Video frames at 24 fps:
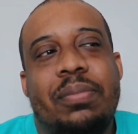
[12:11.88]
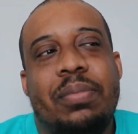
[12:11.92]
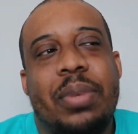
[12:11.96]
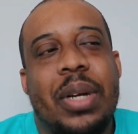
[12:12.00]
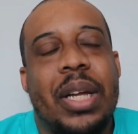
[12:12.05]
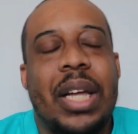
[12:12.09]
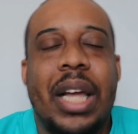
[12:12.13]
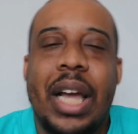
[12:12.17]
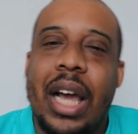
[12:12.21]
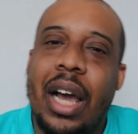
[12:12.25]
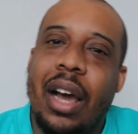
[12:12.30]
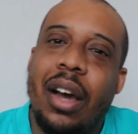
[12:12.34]
But
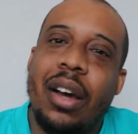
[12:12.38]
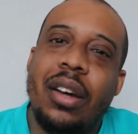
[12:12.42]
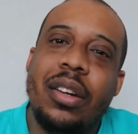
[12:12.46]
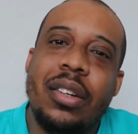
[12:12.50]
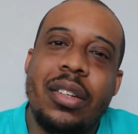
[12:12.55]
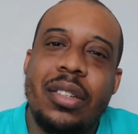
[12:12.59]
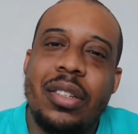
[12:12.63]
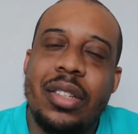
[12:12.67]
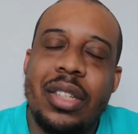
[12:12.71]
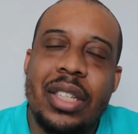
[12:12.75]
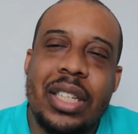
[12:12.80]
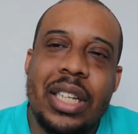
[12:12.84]
yeah.
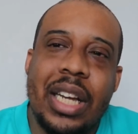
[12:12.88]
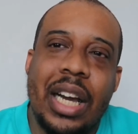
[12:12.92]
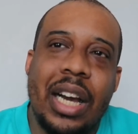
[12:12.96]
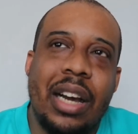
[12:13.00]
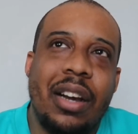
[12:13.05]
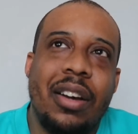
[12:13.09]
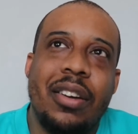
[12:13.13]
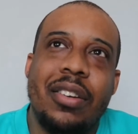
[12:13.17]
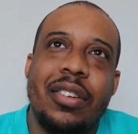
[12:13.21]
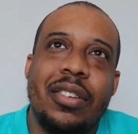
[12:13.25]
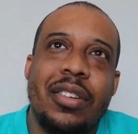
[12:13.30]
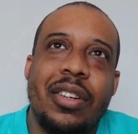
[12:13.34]

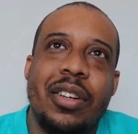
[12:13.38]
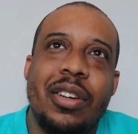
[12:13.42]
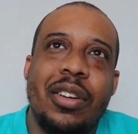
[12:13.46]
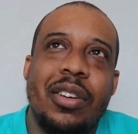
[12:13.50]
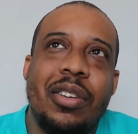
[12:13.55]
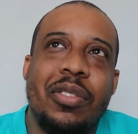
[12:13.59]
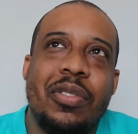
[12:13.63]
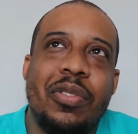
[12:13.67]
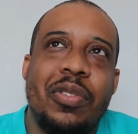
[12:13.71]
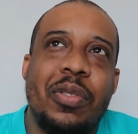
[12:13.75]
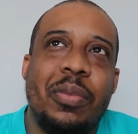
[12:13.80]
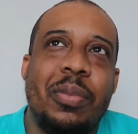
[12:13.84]

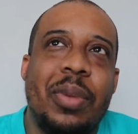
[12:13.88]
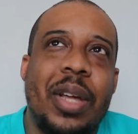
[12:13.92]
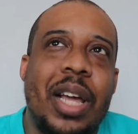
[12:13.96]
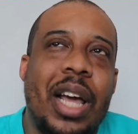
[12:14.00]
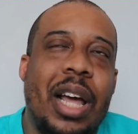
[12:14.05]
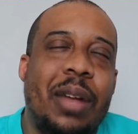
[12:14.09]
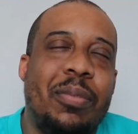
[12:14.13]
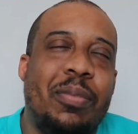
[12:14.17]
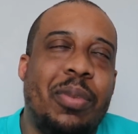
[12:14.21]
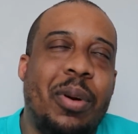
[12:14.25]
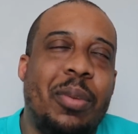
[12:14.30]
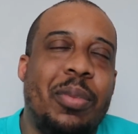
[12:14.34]
For me,
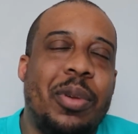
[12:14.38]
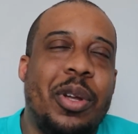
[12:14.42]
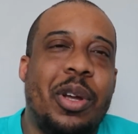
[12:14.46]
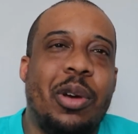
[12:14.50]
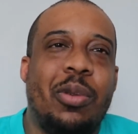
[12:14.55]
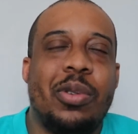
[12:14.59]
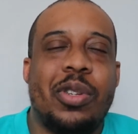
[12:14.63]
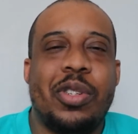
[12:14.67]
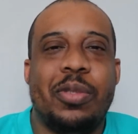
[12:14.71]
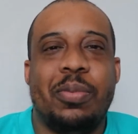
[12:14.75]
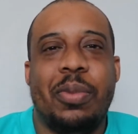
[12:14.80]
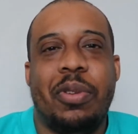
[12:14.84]
I'd probably go
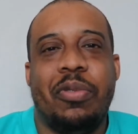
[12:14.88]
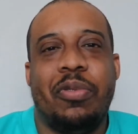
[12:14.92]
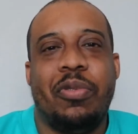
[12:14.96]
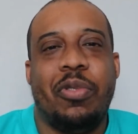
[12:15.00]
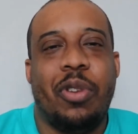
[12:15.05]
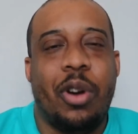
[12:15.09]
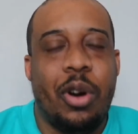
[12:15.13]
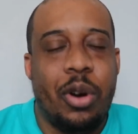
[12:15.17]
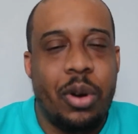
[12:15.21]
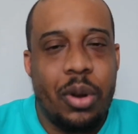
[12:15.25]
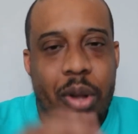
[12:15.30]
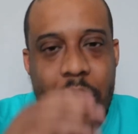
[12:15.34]
with Smith
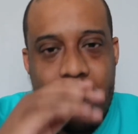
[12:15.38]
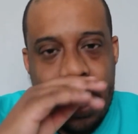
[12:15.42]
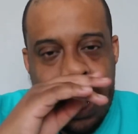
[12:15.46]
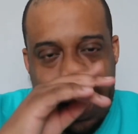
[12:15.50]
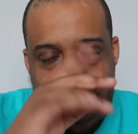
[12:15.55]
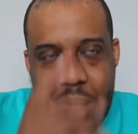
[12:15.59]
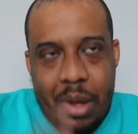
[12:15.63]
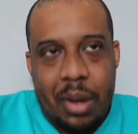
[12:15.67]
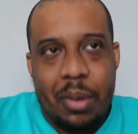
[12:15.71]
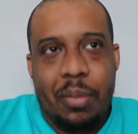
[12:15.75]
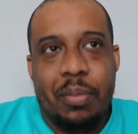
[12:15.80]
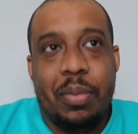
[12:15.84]
Rowe
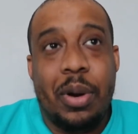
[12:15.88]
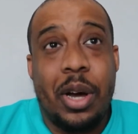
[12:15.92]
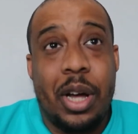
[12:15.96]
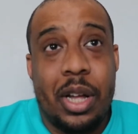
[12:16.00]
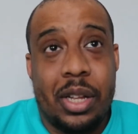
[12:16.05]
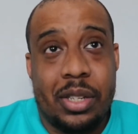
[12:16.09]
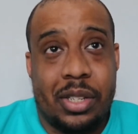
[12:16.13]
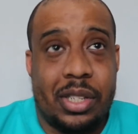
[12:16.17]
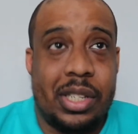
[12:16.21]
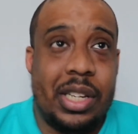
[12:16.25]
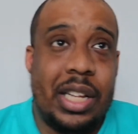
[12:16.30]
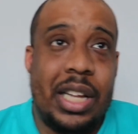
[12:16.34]

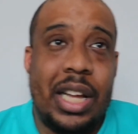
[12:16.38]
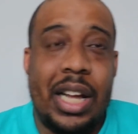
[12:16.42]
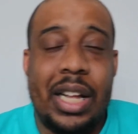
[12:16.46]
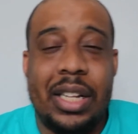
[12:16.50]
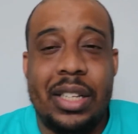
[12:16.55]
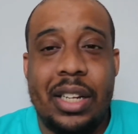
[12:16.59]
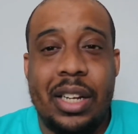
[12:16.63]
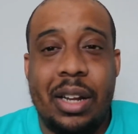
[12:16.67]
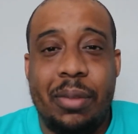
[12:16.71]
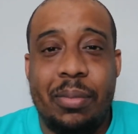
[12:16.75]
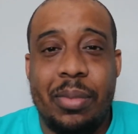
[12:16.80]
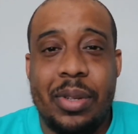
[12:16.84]
personally at
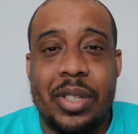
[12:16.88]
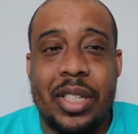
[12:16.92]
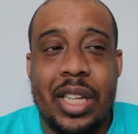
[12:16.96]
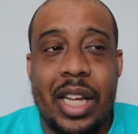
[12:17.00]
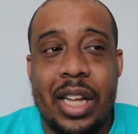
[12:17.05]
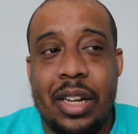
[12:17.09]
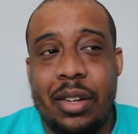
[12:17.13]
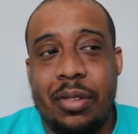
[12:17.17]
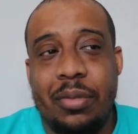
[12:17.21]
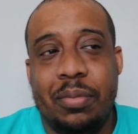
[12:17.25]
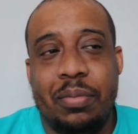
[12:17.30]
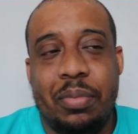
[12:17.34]
the number
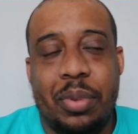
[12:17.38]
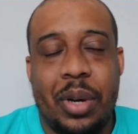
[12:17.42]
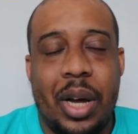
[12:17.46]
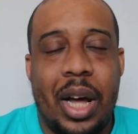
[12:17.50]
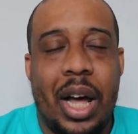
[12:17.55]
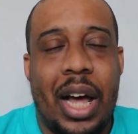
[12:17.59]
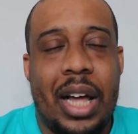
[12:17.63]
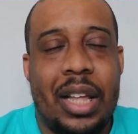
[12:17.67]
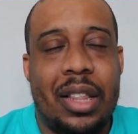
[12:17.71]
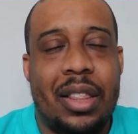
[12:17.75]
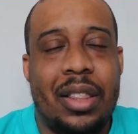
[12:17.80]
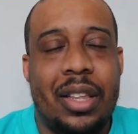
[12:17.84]
10, but
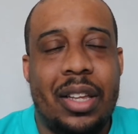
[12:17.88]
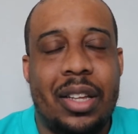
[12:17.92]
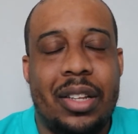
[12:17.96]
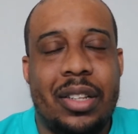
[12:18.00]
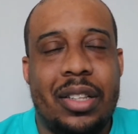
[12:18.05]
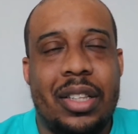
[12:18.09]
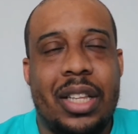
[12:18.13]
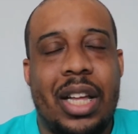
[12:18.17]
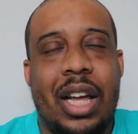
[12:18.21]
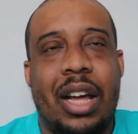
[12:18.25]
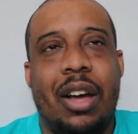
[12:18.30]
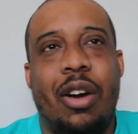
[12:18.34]
I think
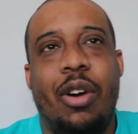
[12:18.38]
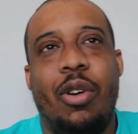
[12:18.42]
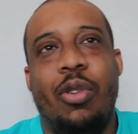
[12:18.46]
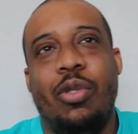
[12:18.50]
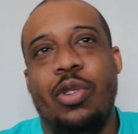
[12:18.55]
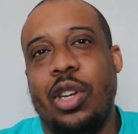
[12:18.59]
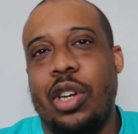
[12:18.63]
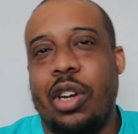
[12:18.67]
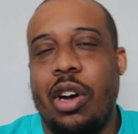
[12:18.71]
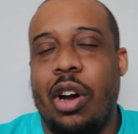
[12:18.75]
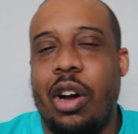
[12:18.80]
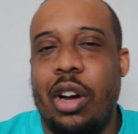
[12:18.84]
that
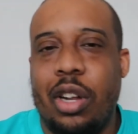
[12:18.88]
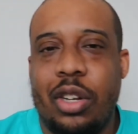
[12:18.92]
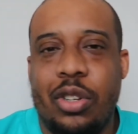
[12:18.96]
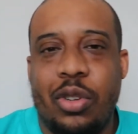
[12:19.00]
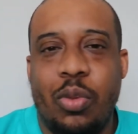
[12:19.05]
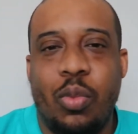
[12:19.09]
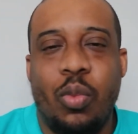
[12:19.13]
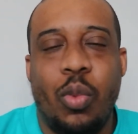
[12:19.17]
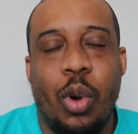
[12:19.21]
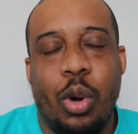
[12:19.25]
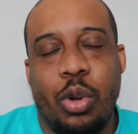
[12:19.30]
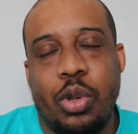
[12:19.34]
Odegaard
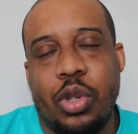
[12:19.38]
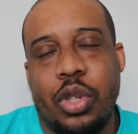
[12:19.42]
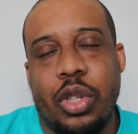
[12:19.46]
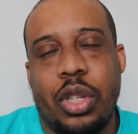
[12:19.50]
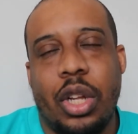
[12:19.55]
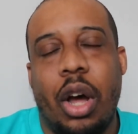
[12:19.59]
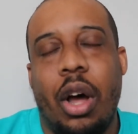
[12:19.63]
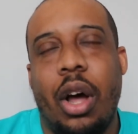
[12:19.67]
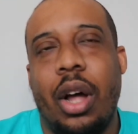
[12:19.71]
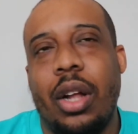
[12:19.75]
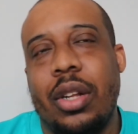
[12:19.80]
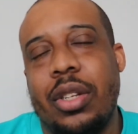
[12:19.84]
will
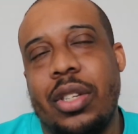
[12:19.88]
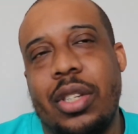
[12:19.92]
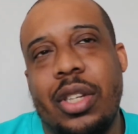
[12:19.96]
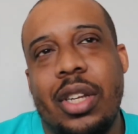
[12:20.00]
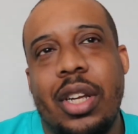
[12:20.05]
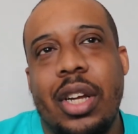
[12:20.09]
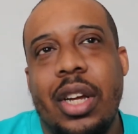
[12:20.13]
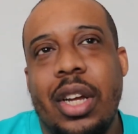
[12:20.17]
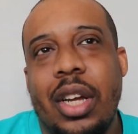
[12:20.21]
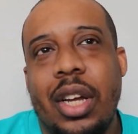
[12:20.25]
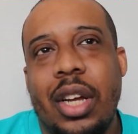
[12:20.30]
start